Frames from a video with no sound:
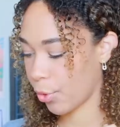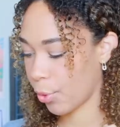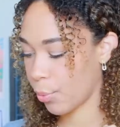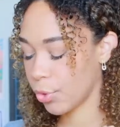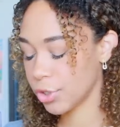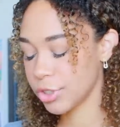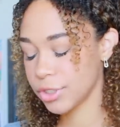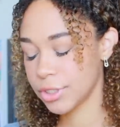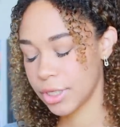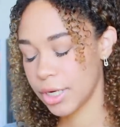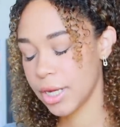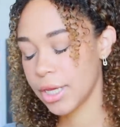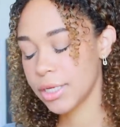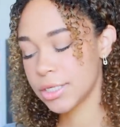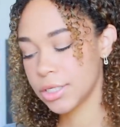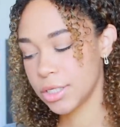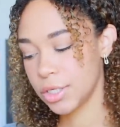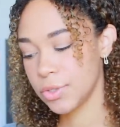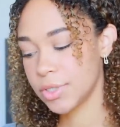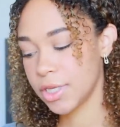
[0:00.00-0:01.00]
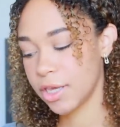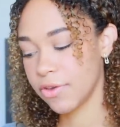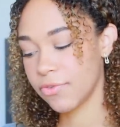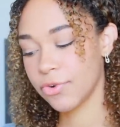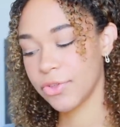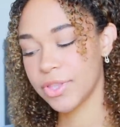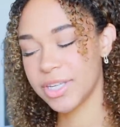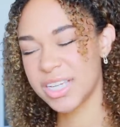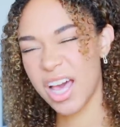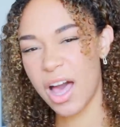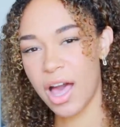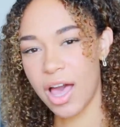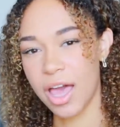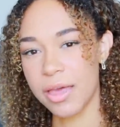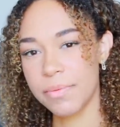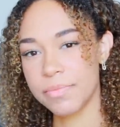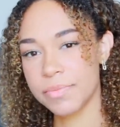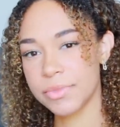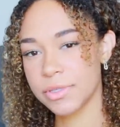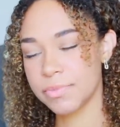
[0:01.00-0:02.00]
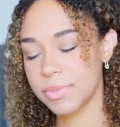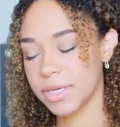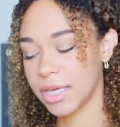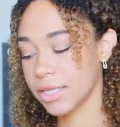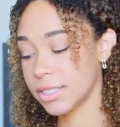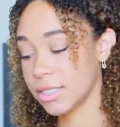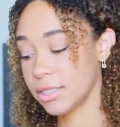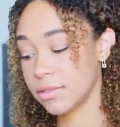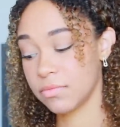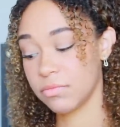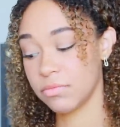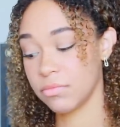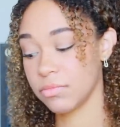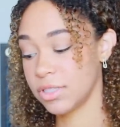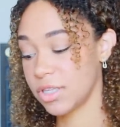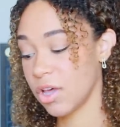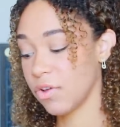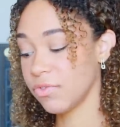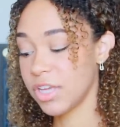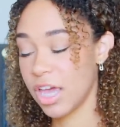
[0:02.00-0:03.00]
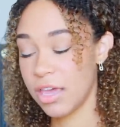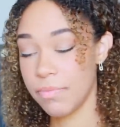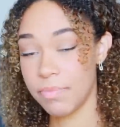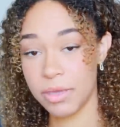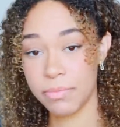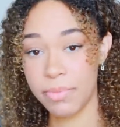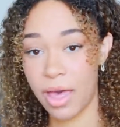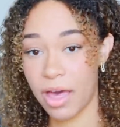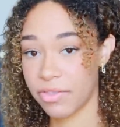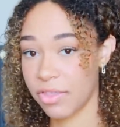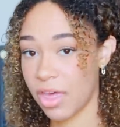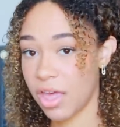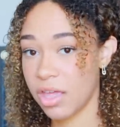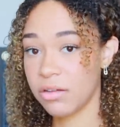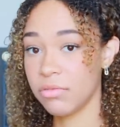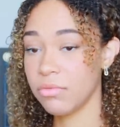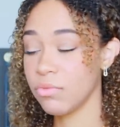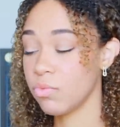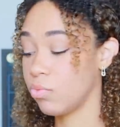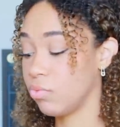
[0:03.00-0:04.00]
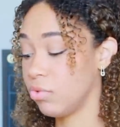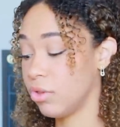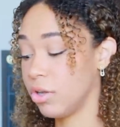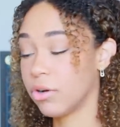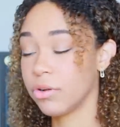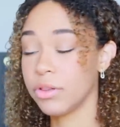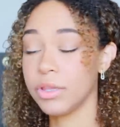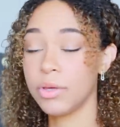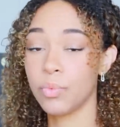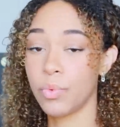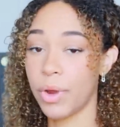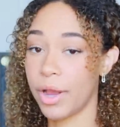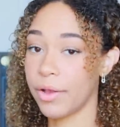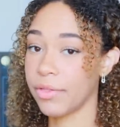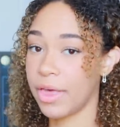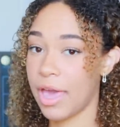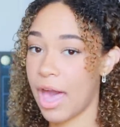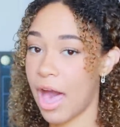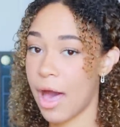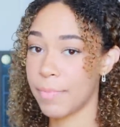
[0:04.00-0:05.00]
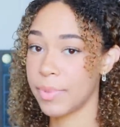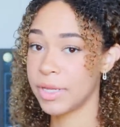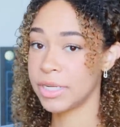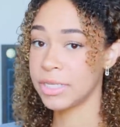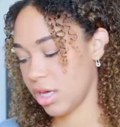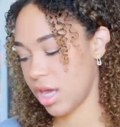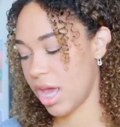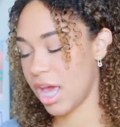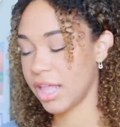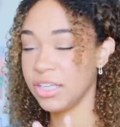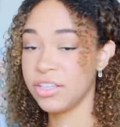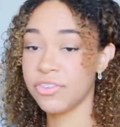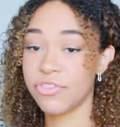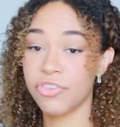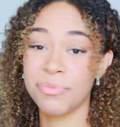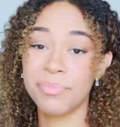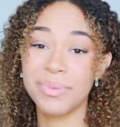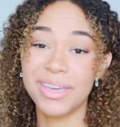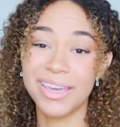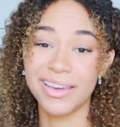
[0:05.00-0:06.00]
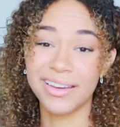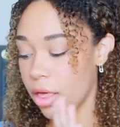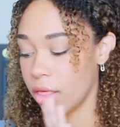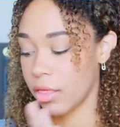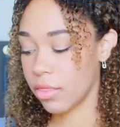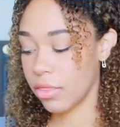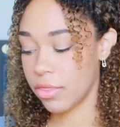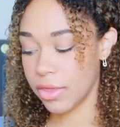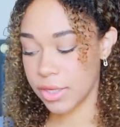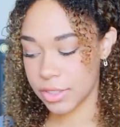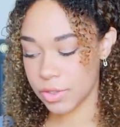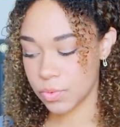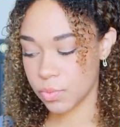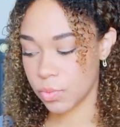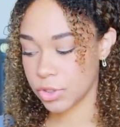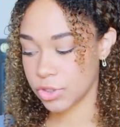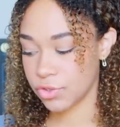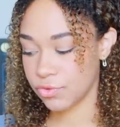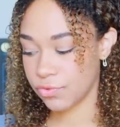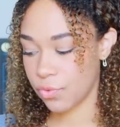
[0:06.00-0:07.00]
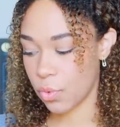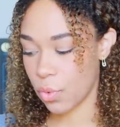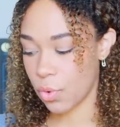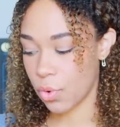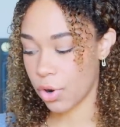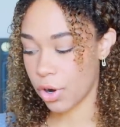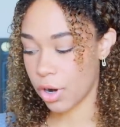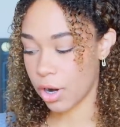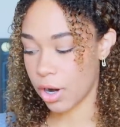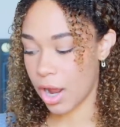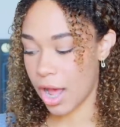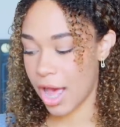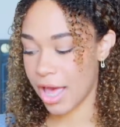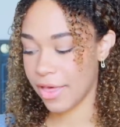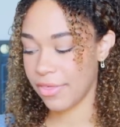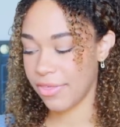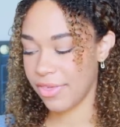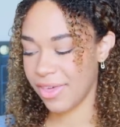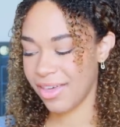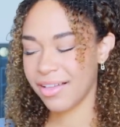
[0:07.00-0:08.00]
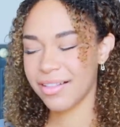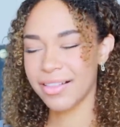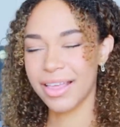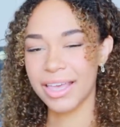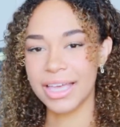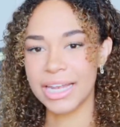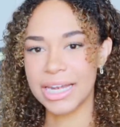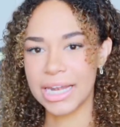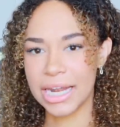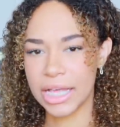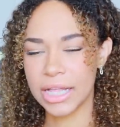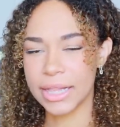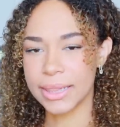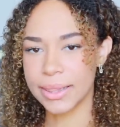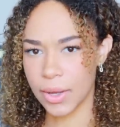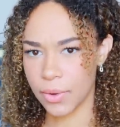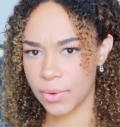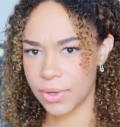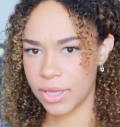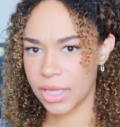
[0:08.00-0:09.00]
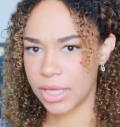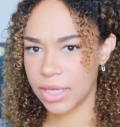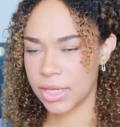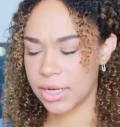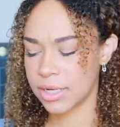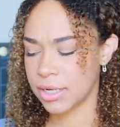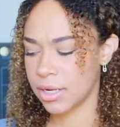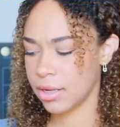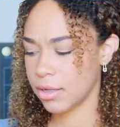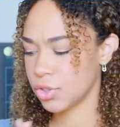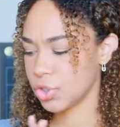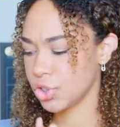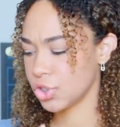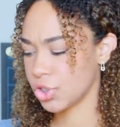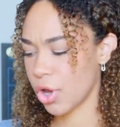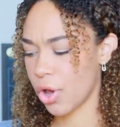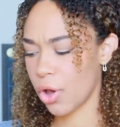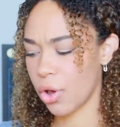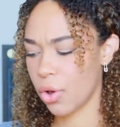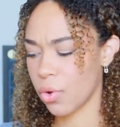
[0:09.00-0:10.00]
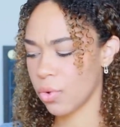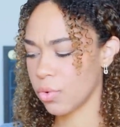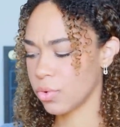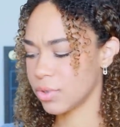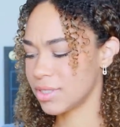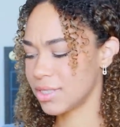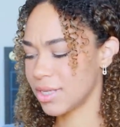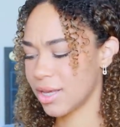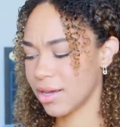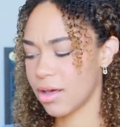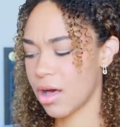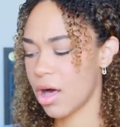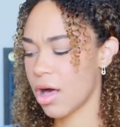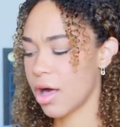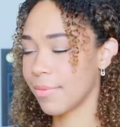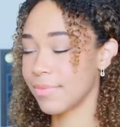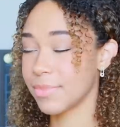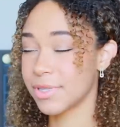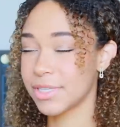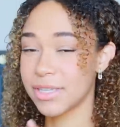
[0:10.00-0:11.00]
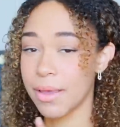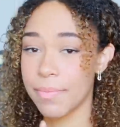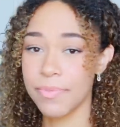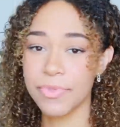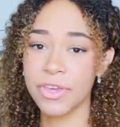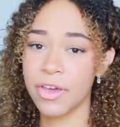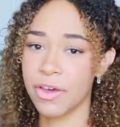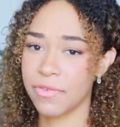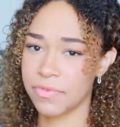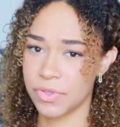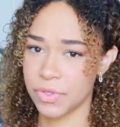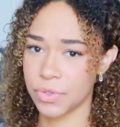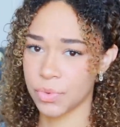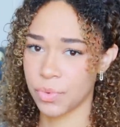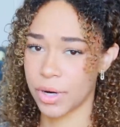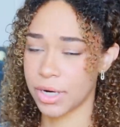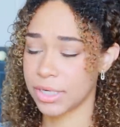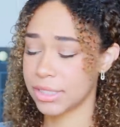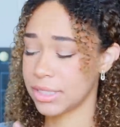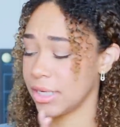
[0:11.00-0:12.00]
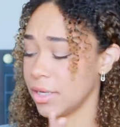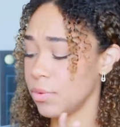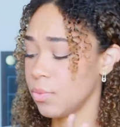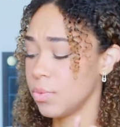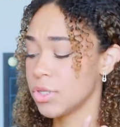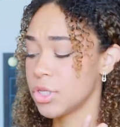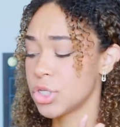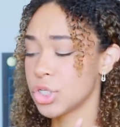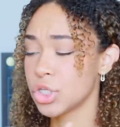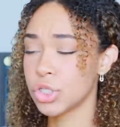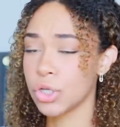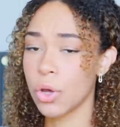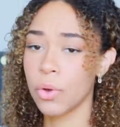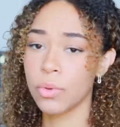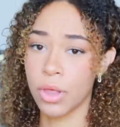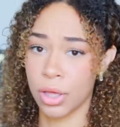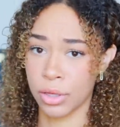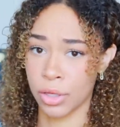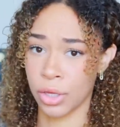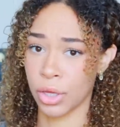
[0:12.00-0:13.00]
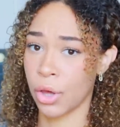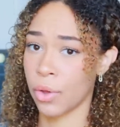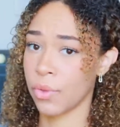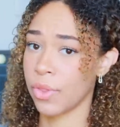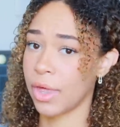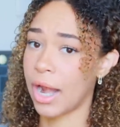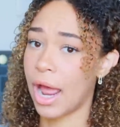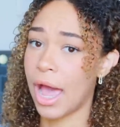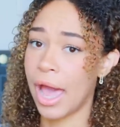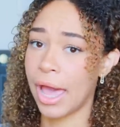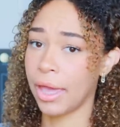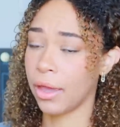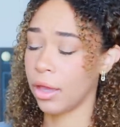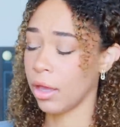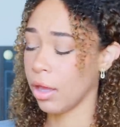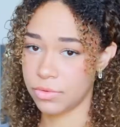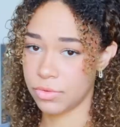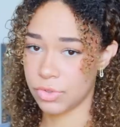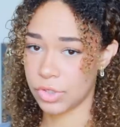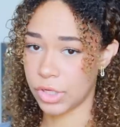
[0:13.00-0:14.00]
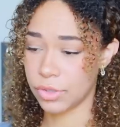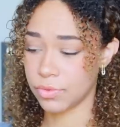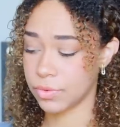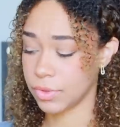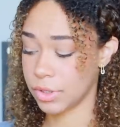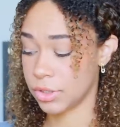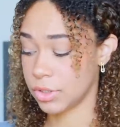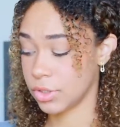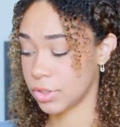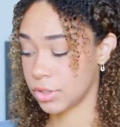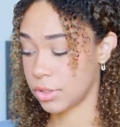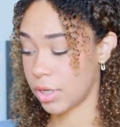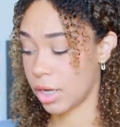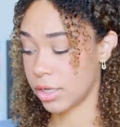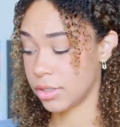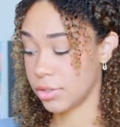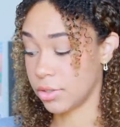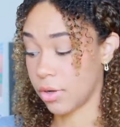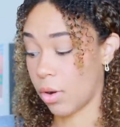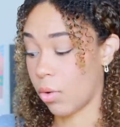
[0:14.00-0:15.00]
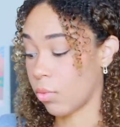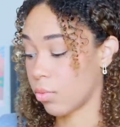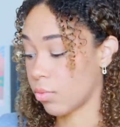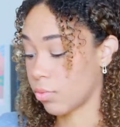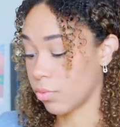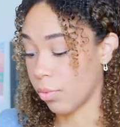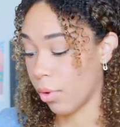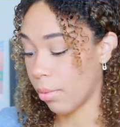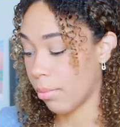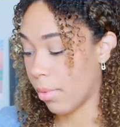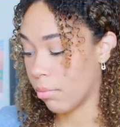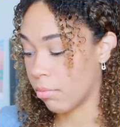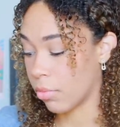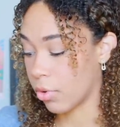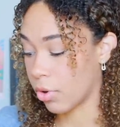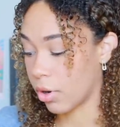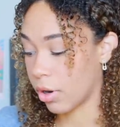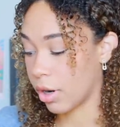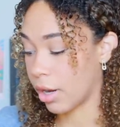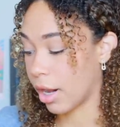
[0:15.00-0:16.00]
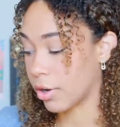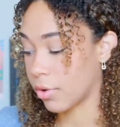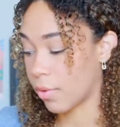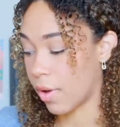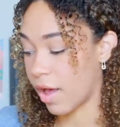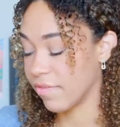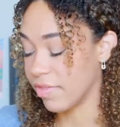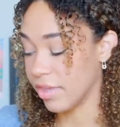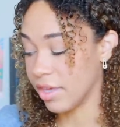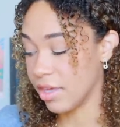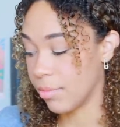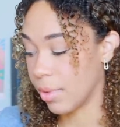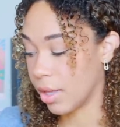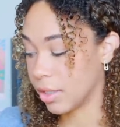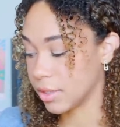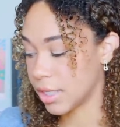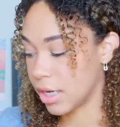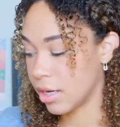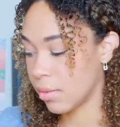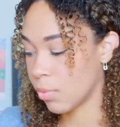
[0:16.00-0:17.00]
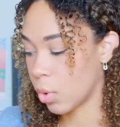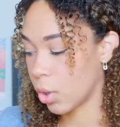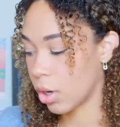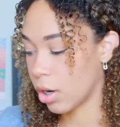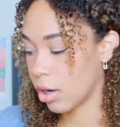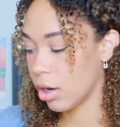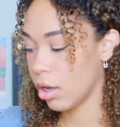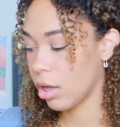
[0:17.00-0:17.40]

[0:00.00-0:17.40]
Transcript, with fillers: We're just gonna excuse it for the times because self-taping back then literally rarely happened, at least for me. This was for, I think, like a Nickelodeon show, sitcom, something of the sort. It was so long ago that I genuinely just, I don't remember, and I don't have the emails anymore.